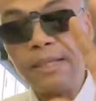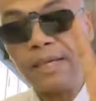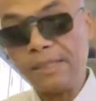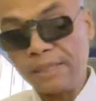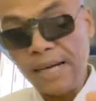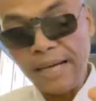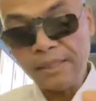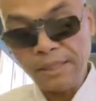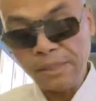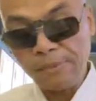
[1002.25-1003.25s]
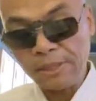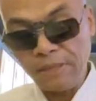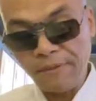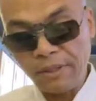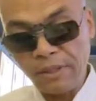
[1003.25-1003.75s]
exactly,
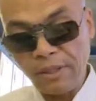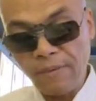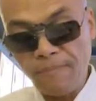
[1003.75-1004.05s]
specifically,